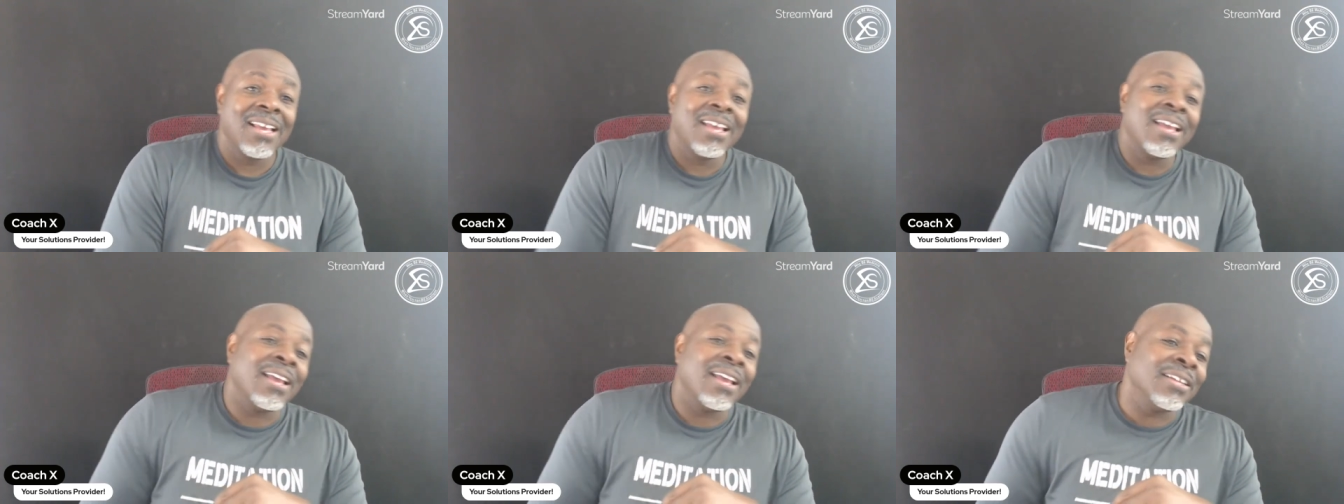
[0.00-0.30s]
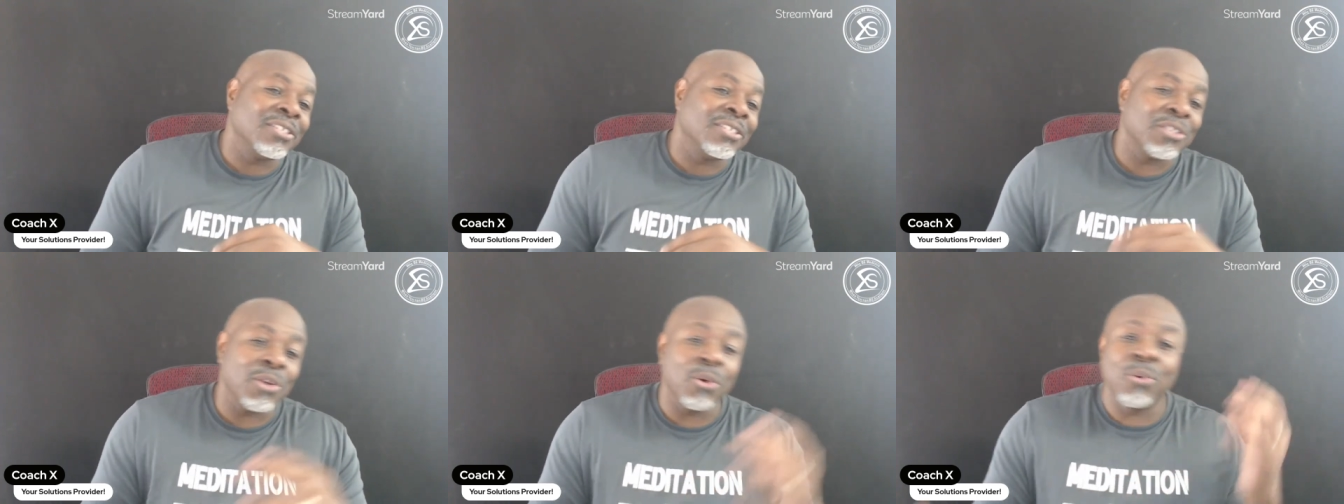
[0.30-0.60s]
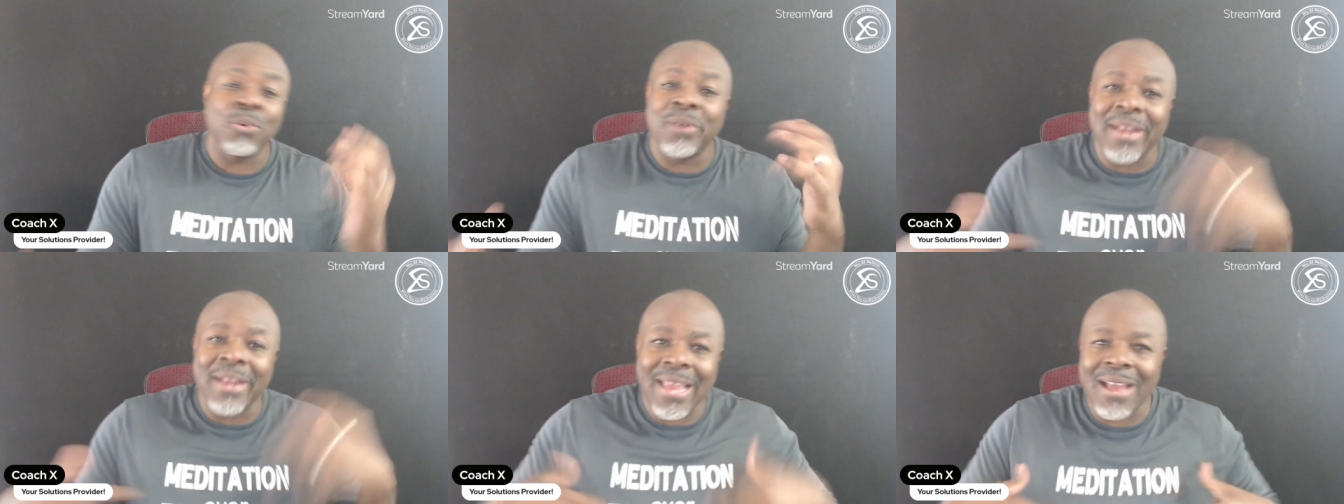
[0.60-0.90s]
and
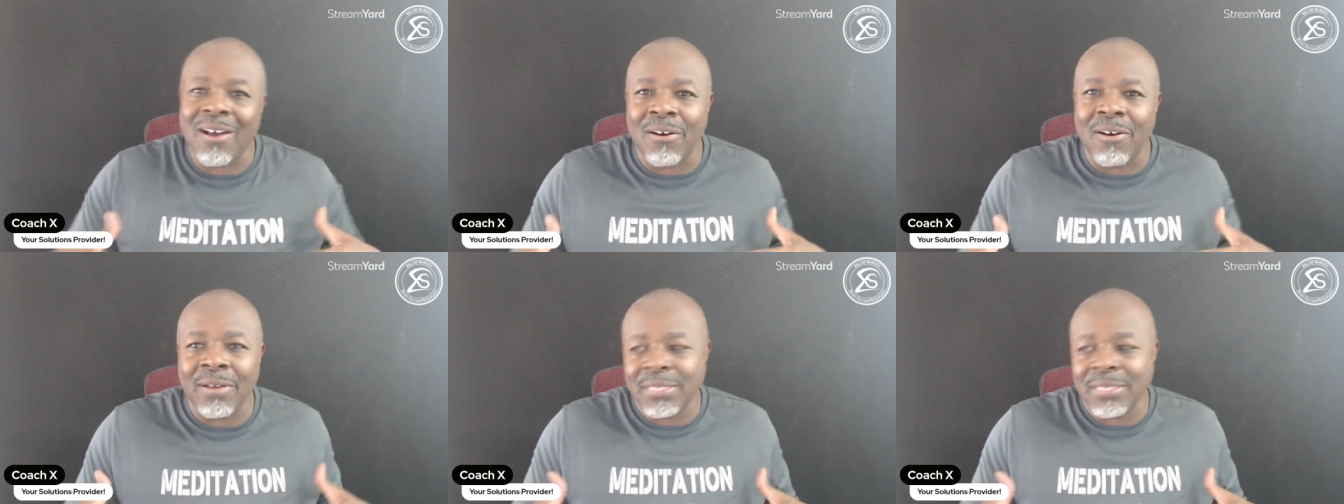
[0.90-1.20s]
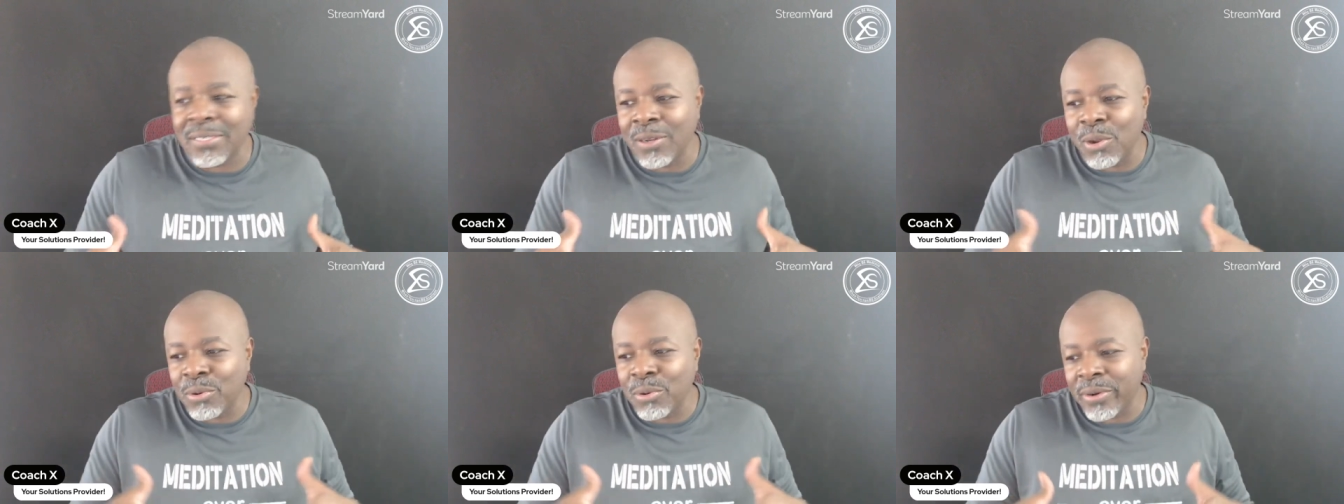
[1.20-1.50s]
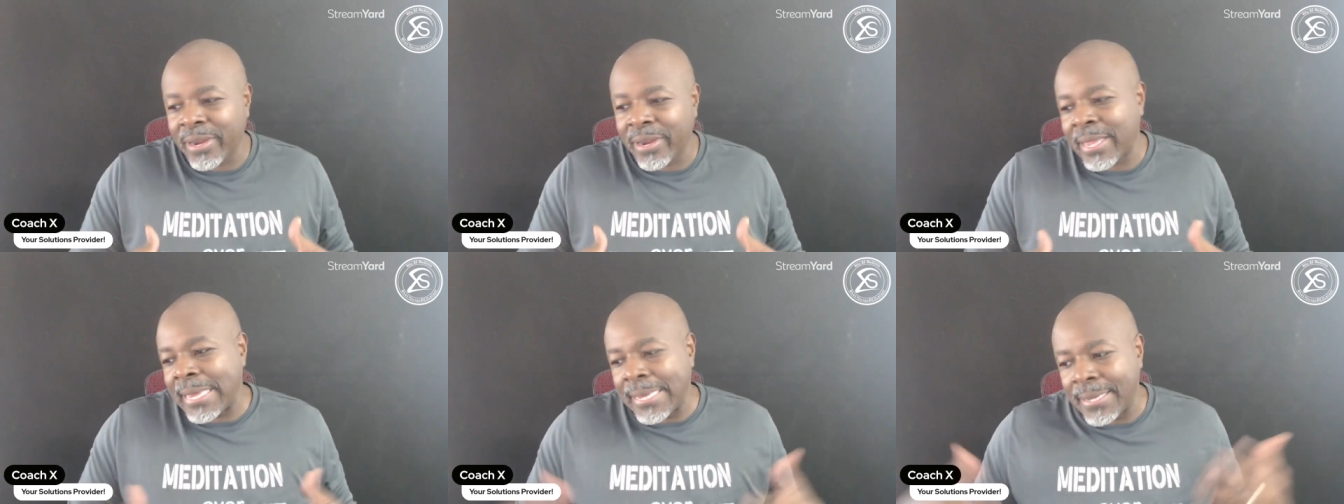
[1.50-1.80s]
so now as an
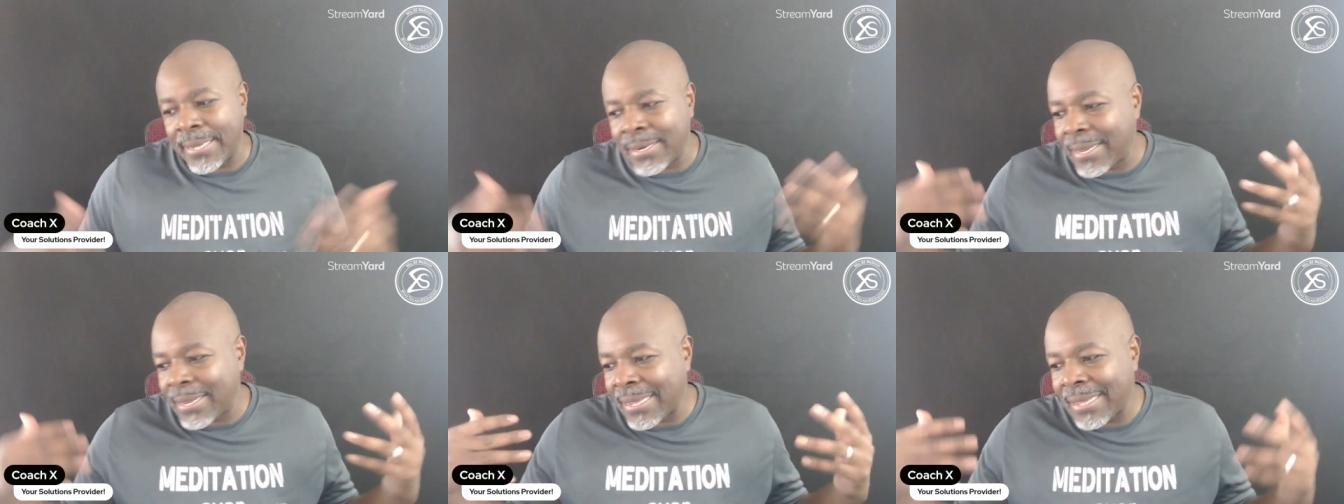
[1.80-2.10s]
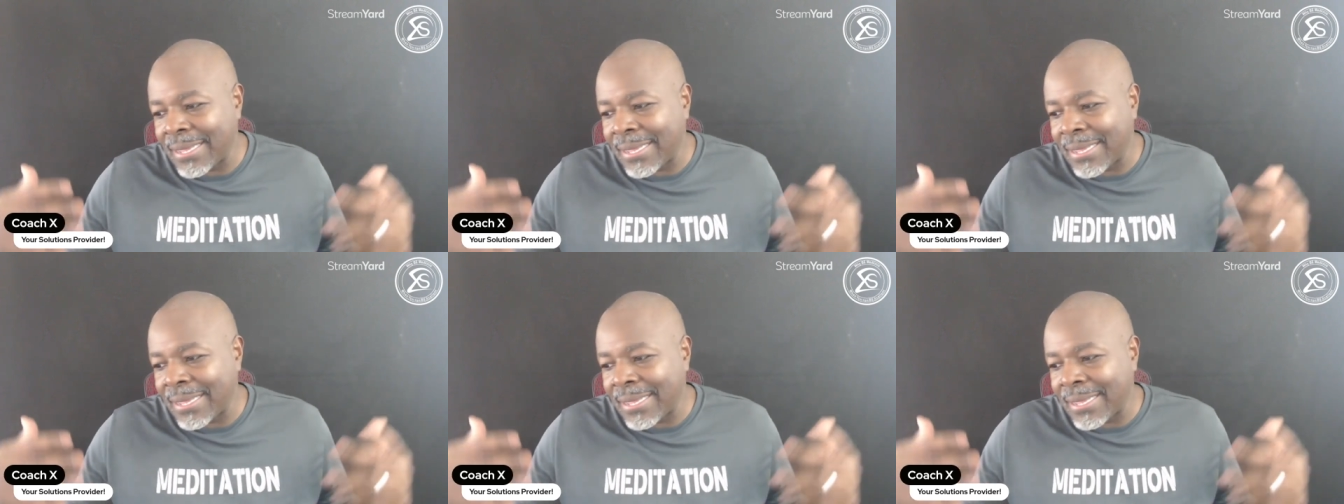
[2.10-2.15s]
older kid,